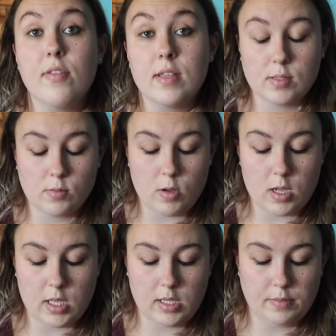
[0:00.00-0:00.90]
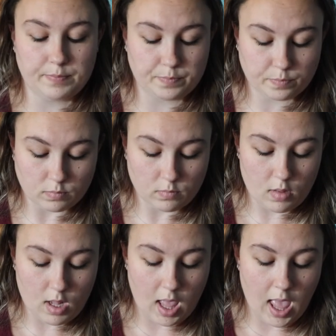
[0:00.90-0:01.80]
this one.
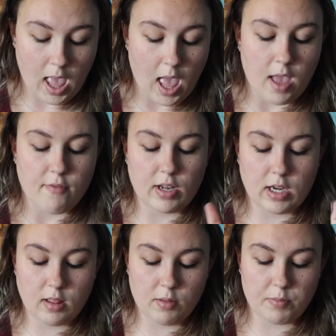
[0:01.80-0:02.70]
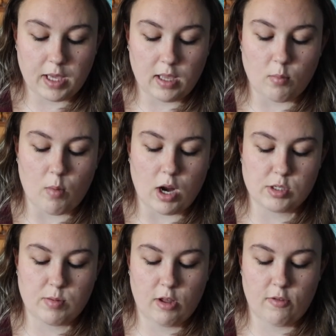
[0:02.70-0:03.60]
Vanilla bean,
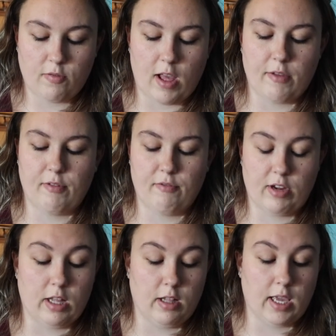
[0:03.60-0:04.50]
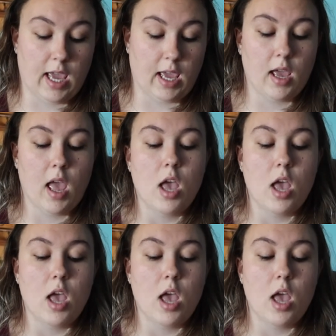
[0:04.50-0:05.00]
marshmallow fluff, and vanilla cake.